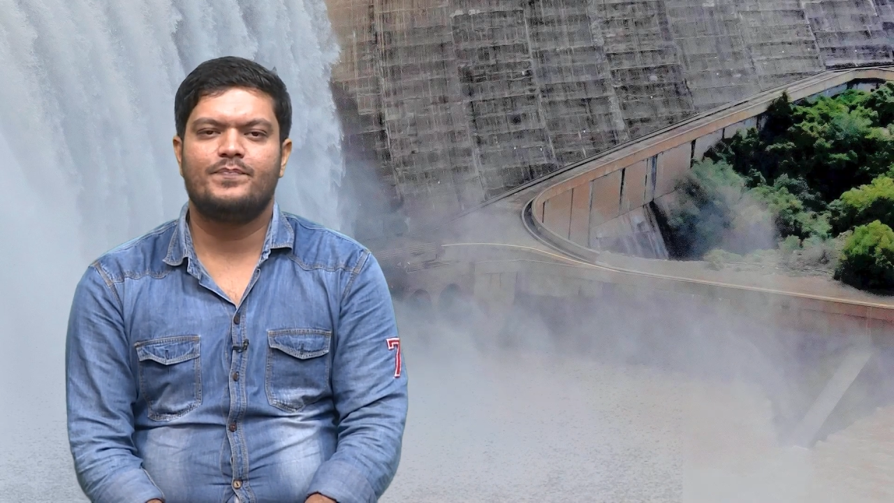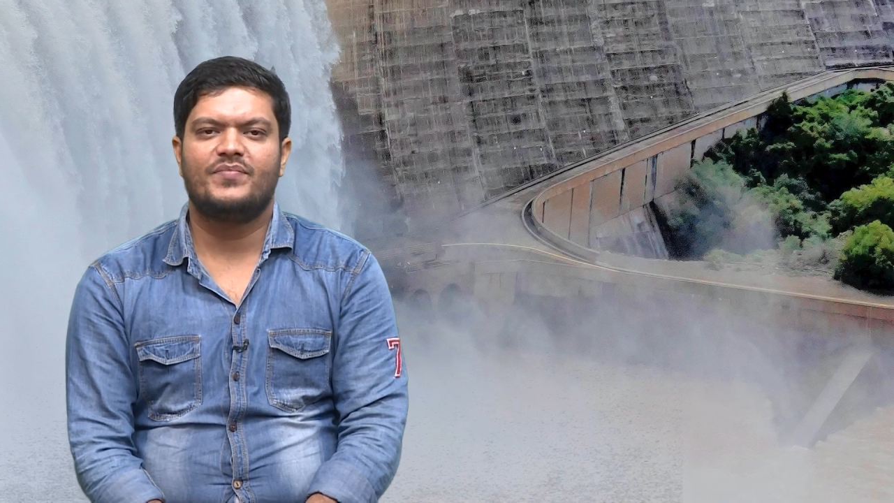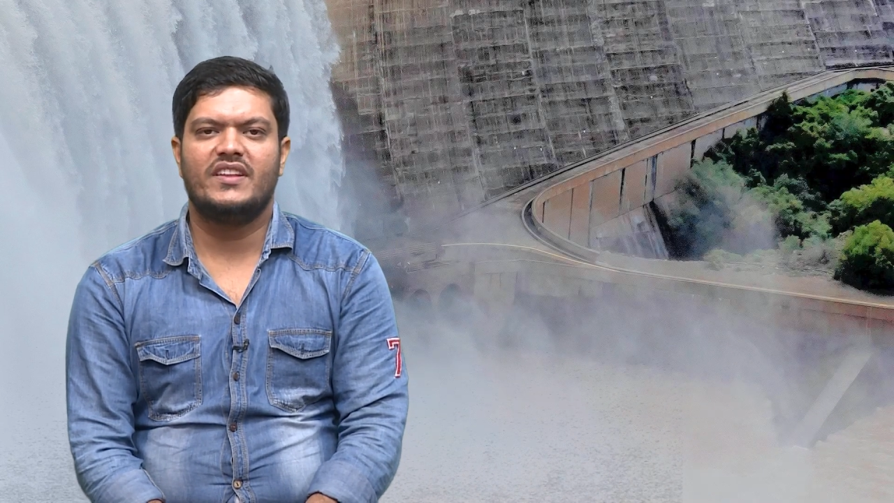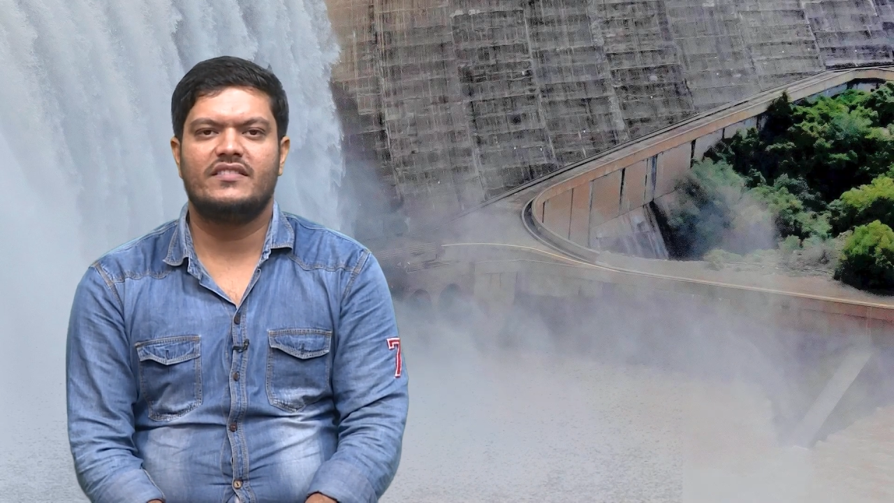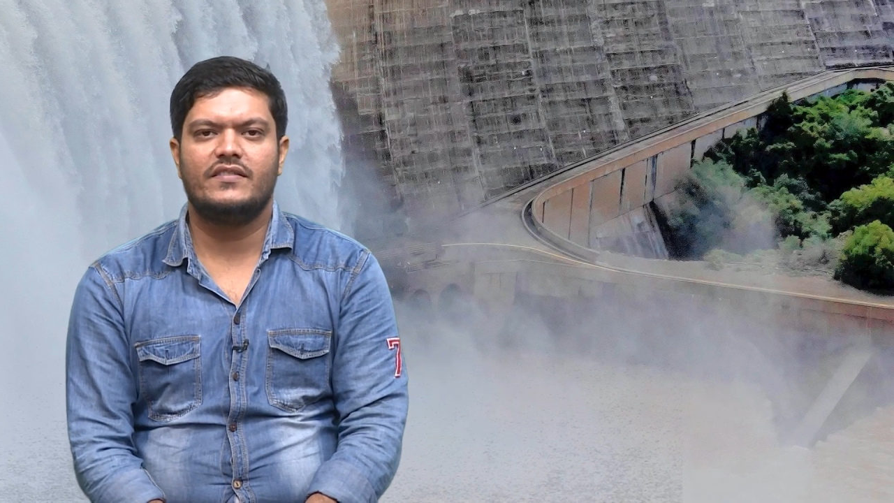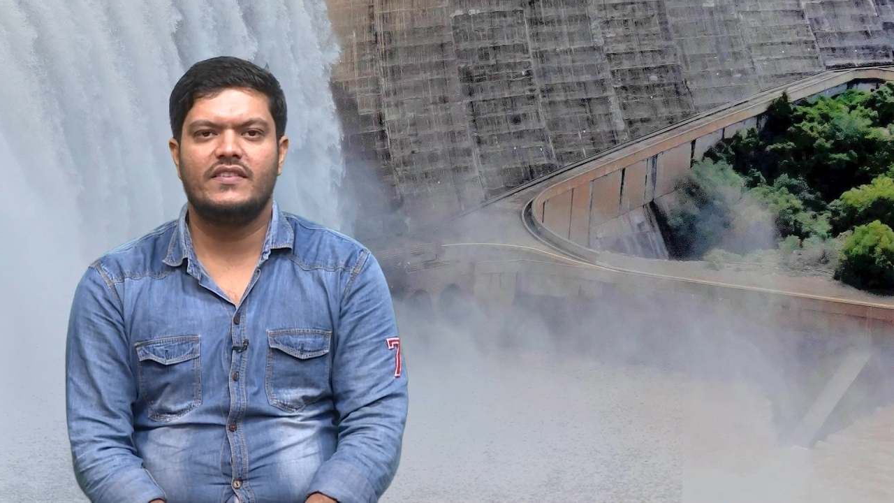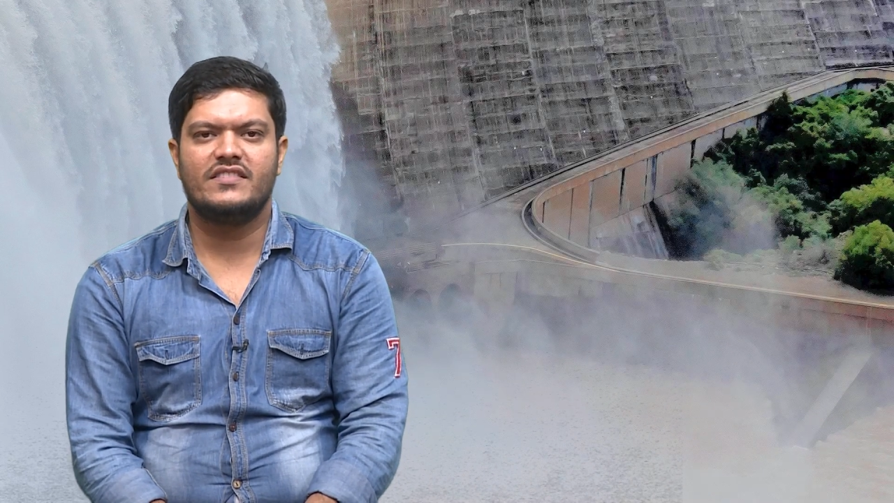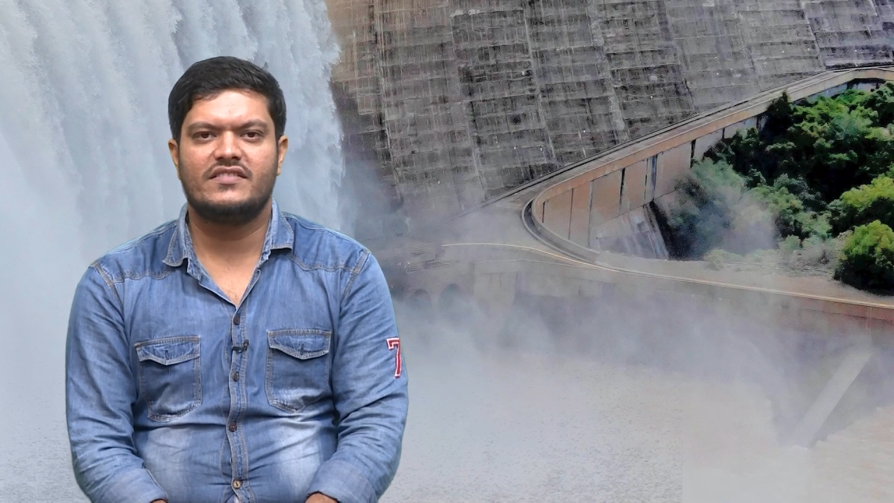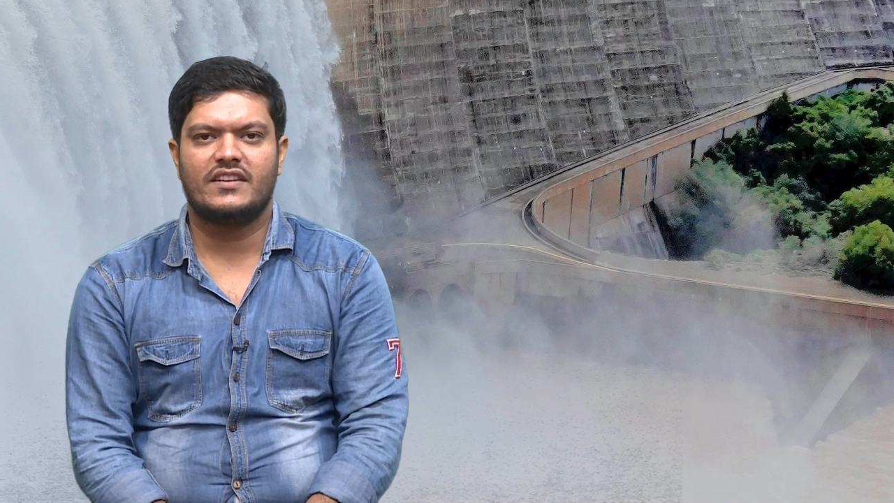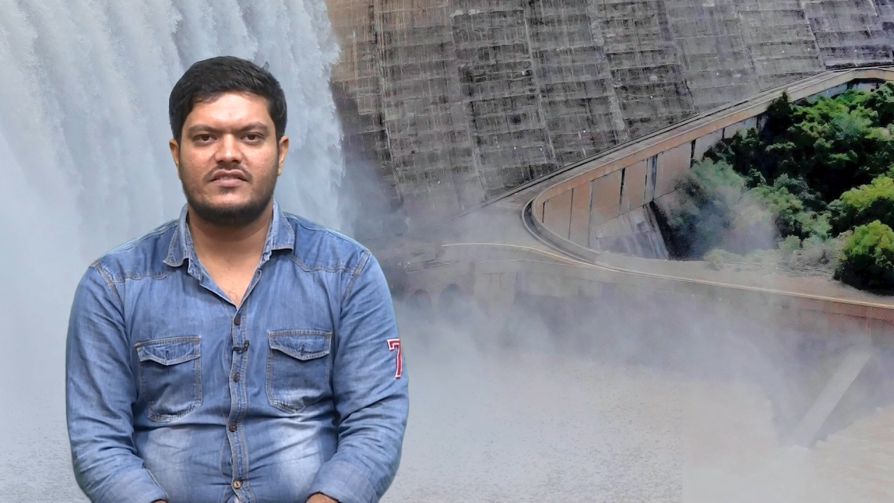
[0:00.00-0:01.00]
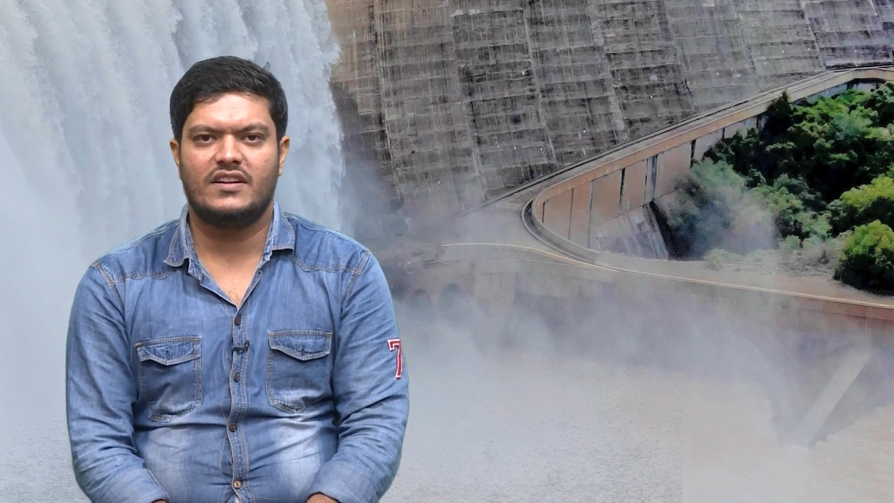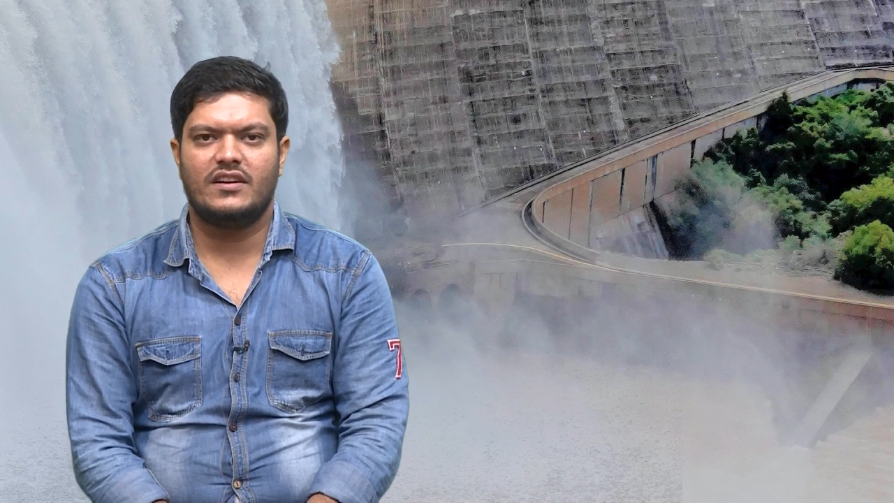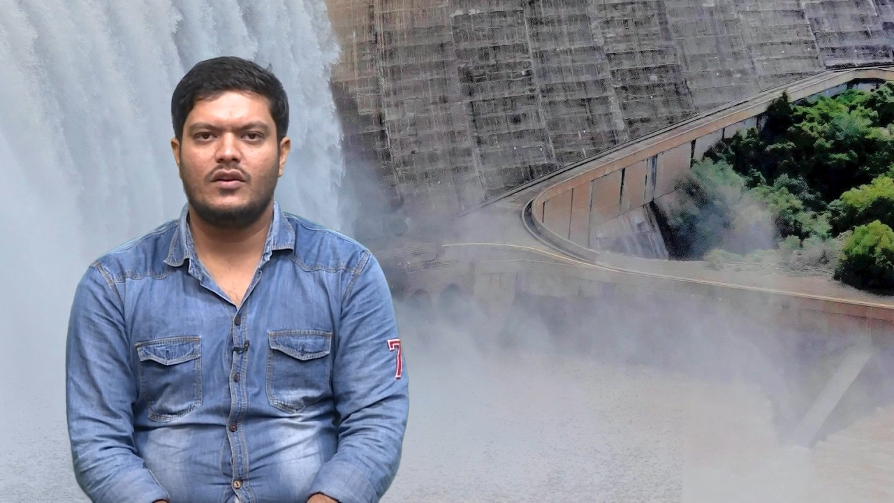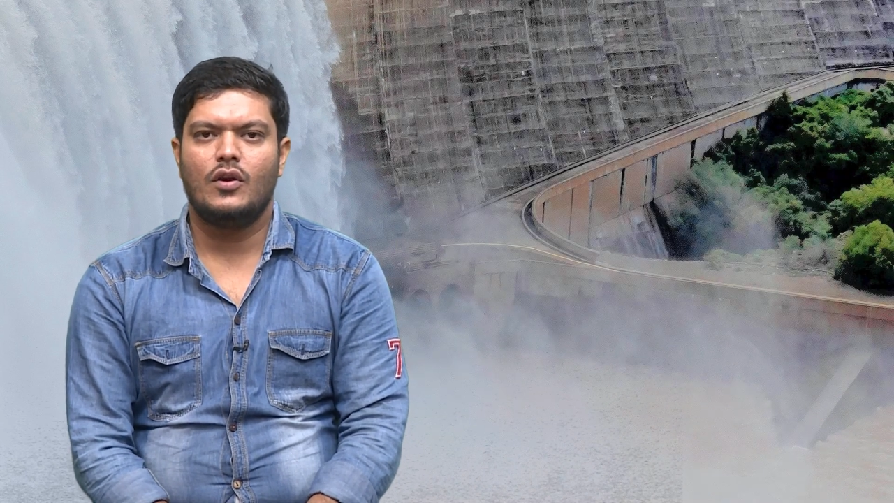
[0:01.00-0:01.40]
in civil structure,